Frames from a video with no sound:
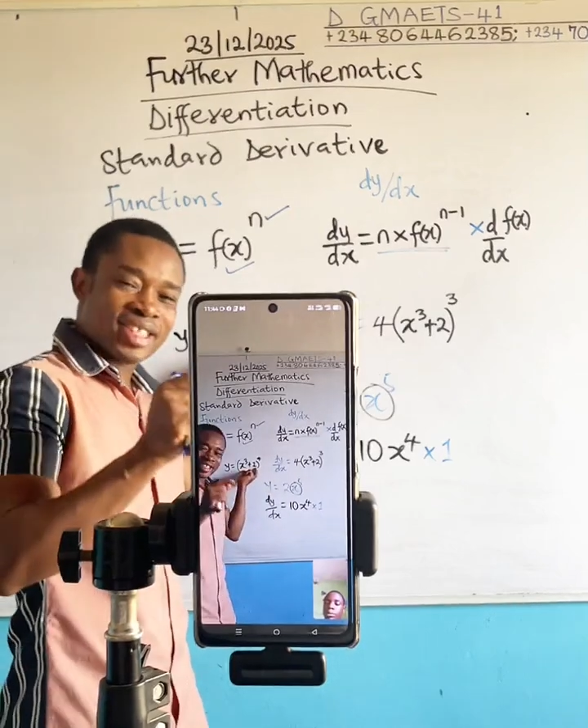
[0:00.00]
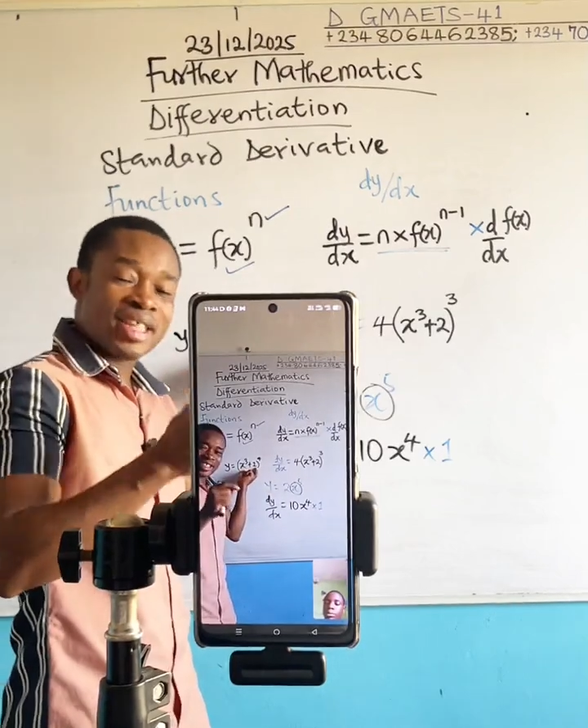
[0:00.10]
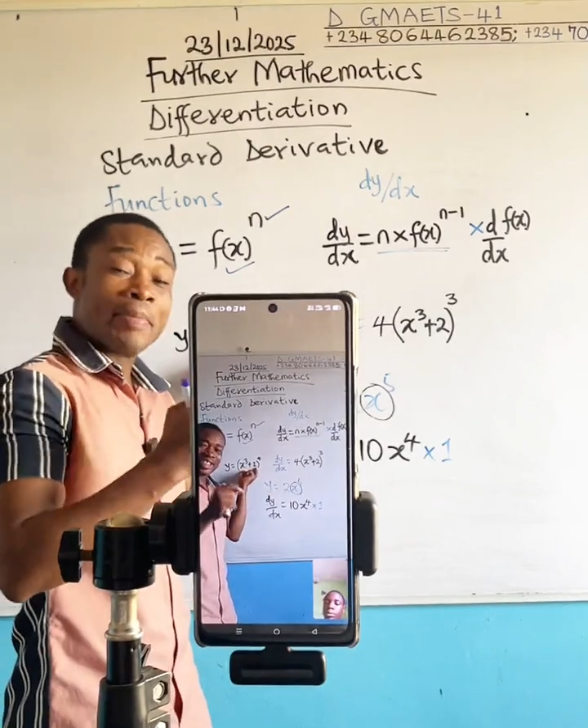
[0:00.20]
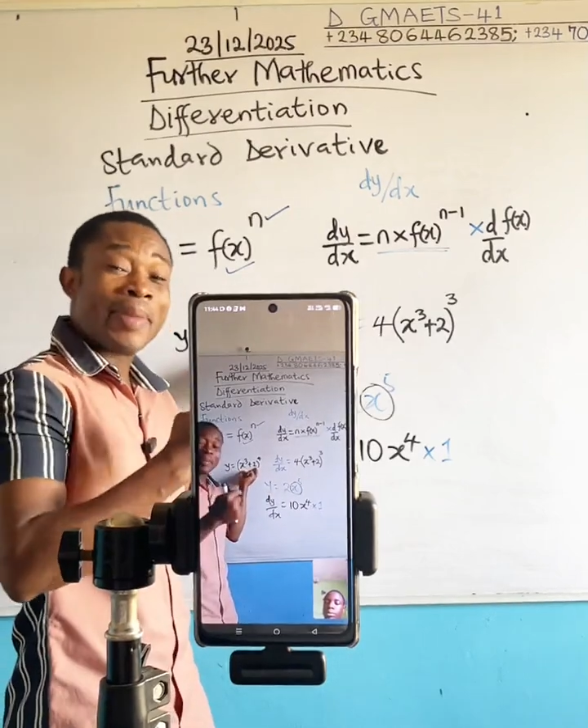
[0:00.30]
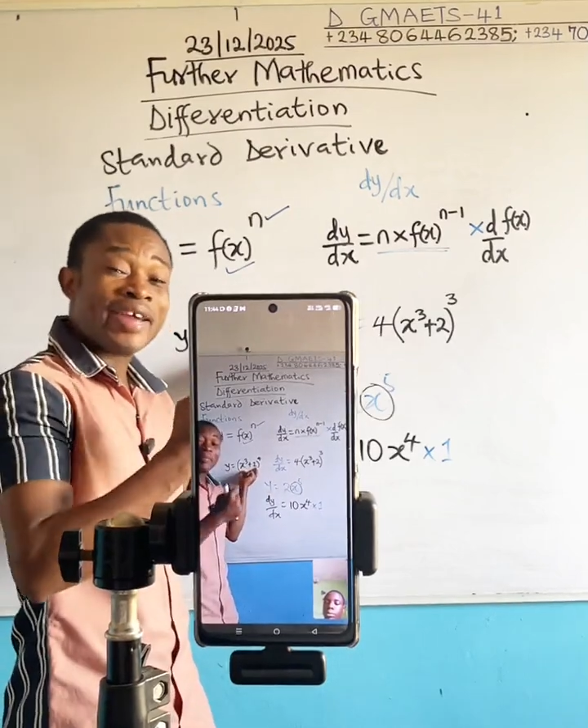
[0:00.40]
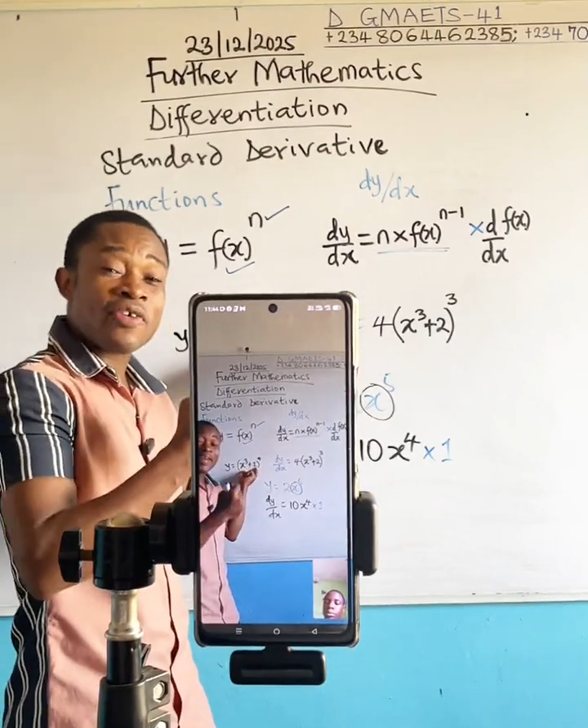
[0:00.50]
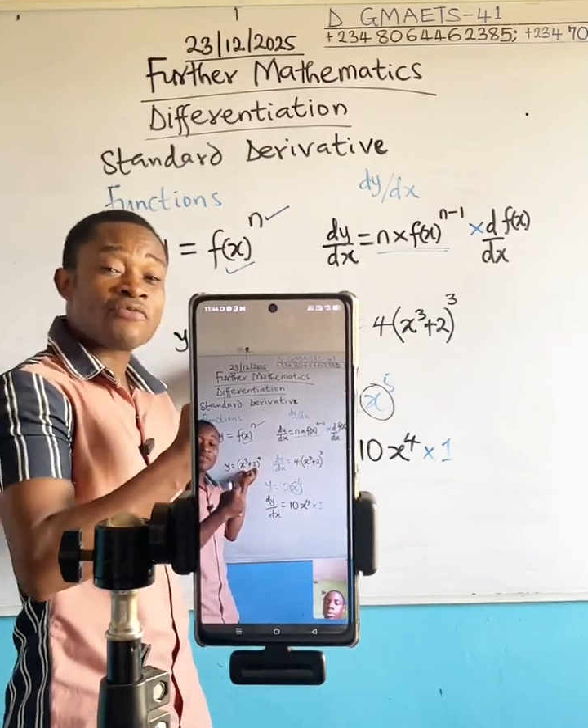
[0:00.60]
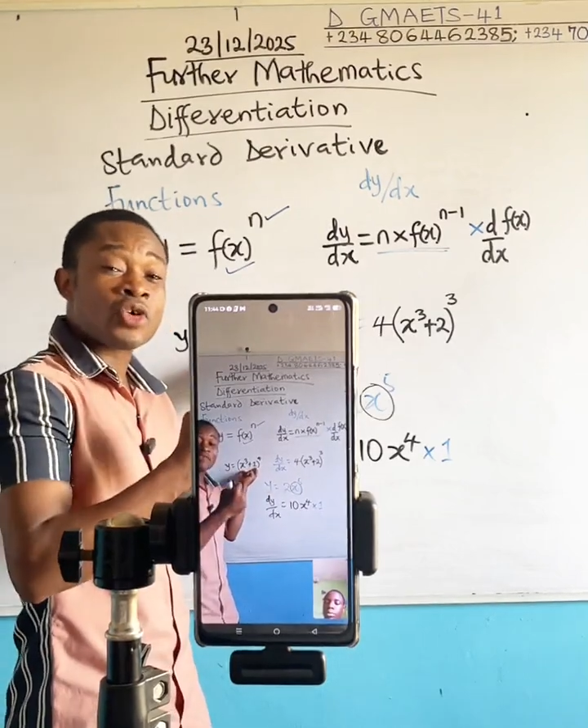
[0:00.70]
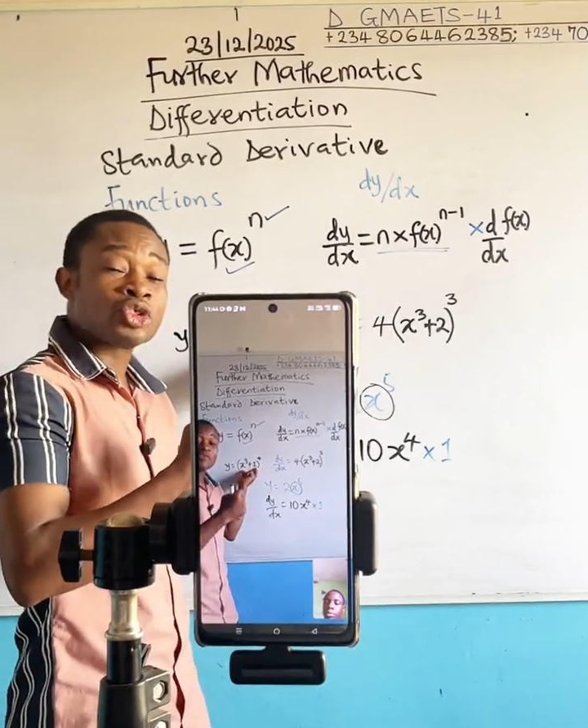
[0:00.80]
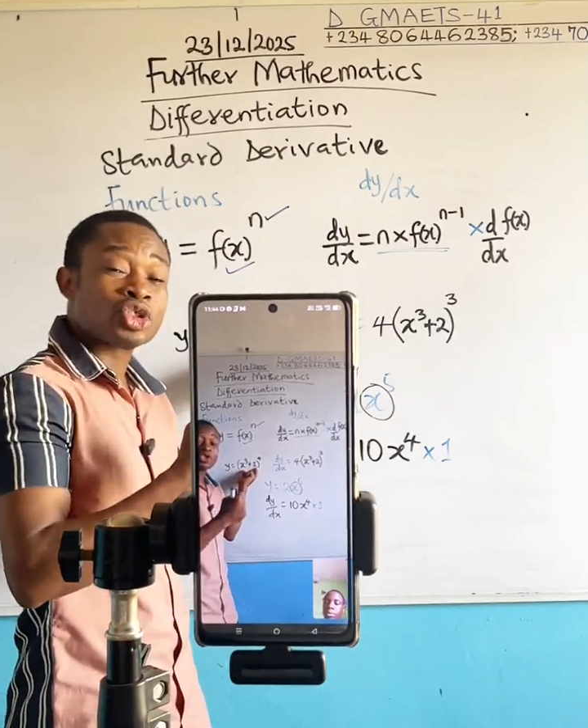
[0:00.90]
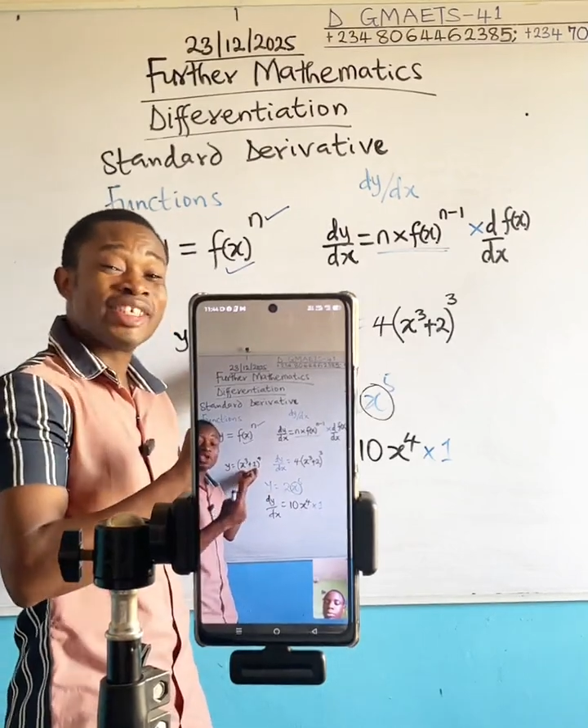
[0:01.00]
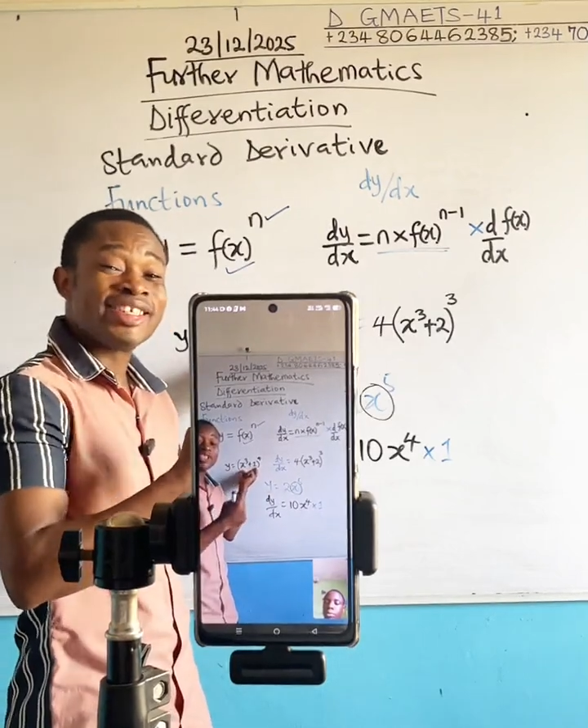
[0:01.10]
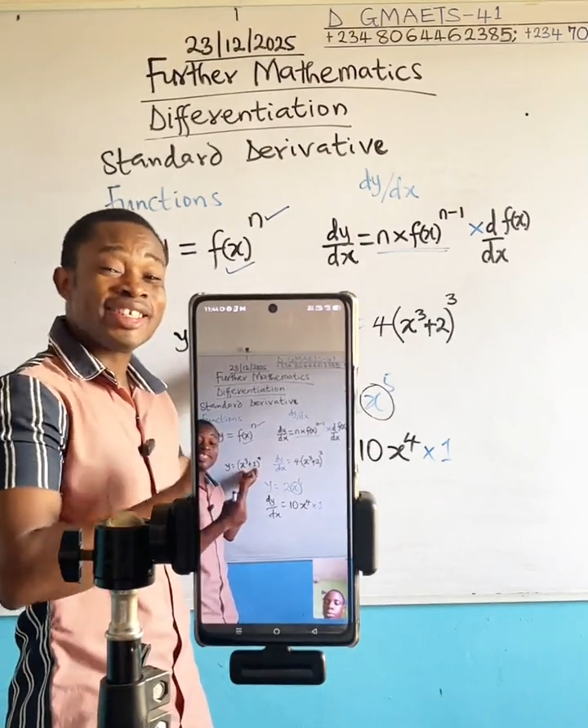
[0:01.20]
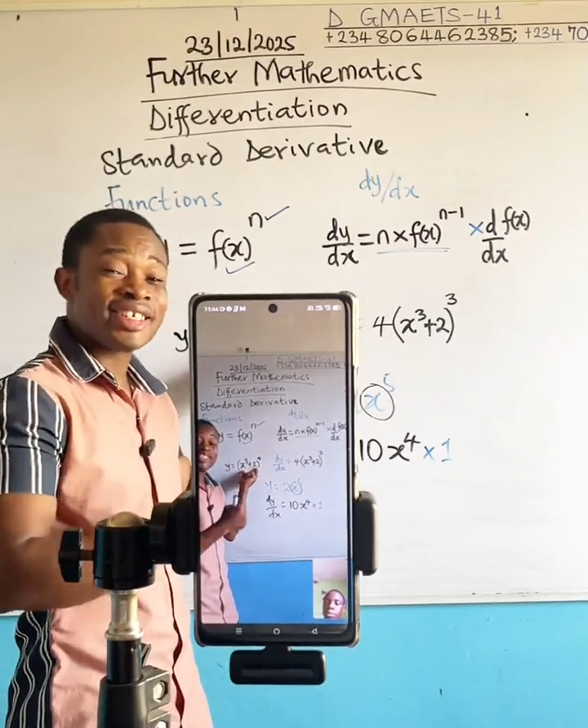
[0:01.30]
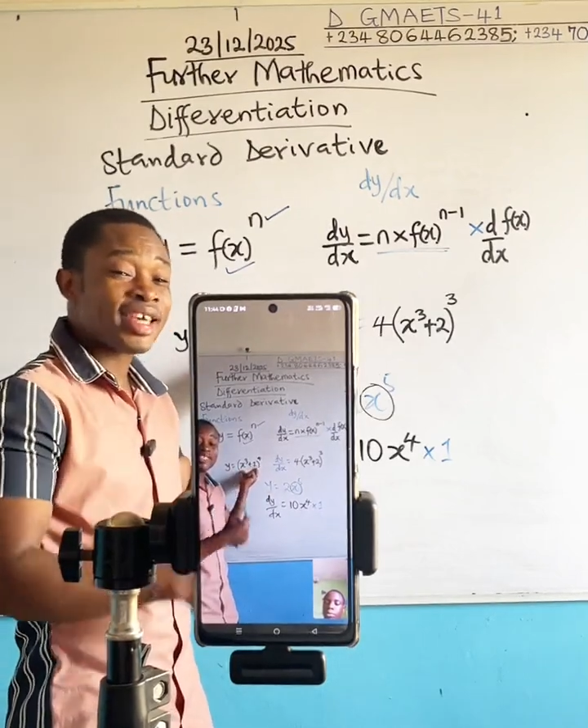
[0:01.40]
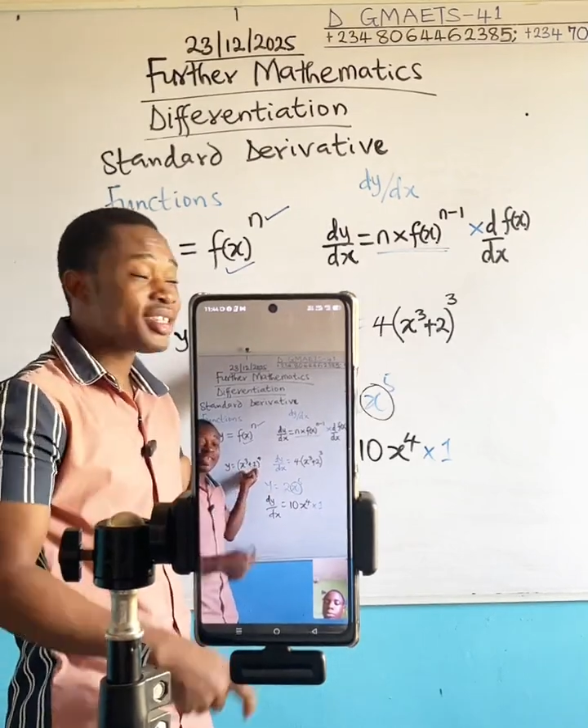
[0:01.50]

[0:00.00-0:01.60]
the minor function in this case,